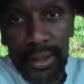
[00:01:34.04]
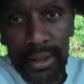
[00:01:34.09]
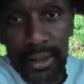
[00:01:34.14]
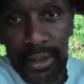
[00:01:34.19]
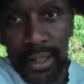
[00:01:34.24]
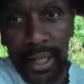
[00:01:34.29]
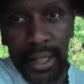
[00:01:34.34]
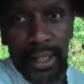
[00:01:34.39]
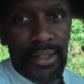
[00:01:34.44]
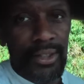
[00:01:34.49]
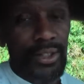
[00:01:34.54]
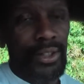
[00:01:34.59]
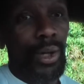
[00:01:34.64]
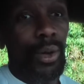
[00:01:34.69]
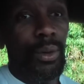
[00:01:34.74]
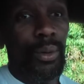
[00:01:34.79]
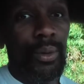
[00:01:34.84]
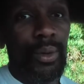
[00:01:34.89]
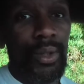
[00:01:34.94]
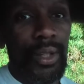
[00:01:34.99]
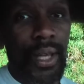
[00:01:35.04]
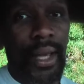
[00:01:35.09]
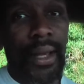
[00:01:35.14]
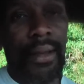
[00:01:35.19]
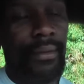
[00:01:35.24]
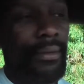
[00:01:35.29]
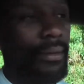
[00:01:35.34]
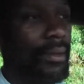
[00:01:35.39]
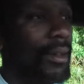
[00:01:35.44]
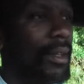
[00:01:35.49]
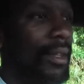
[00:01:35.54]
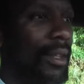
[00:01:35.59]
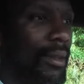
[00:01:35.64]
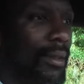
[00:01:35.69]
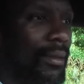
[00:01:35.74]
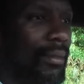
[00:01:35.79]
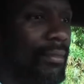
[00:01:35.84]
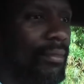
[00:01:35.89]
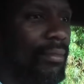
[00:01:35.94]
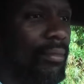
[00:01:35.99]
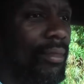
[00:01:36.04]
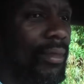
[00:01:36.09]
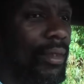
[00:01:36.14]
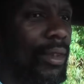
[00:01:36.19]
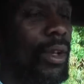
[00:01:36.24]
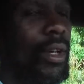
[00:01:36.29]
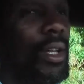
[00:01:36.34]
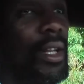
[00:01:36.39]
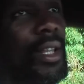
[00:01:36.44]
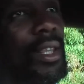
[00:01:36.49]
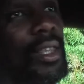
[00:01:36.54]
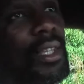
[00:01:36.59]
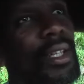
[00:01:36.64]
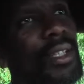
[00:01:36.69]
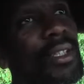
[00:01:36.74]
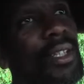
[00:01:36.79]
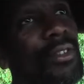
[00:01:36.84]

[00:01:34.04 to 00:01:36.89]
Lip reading: Yeah, so yeah. Looking at things